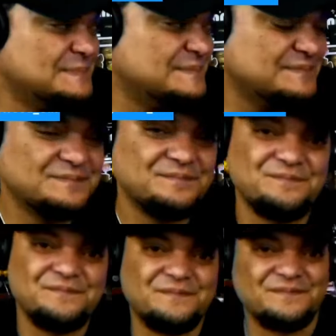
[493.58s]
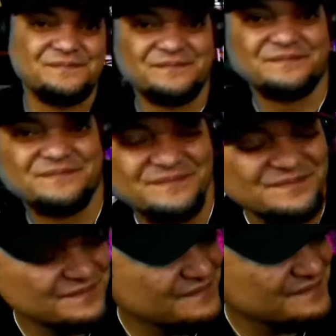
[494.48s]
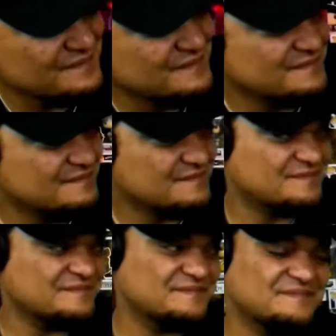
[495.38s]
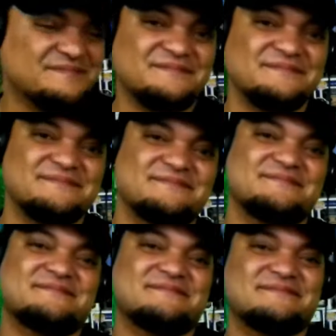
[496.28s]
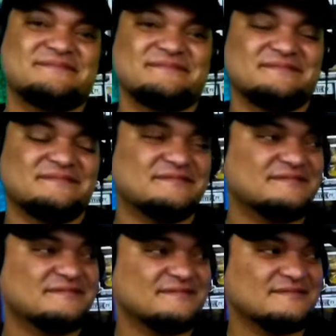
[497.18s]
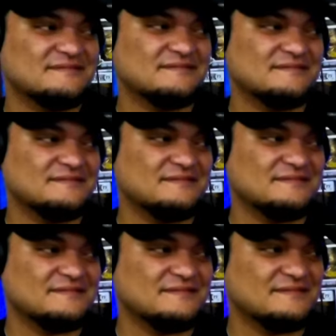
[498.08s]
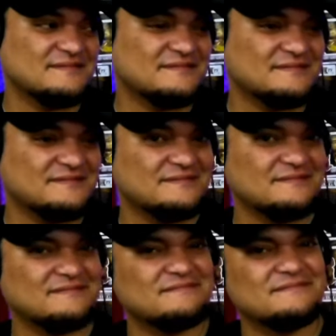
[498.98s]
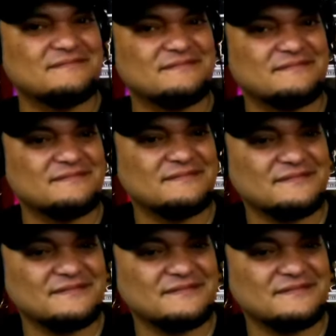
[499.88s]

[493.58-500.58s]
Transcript: (silent)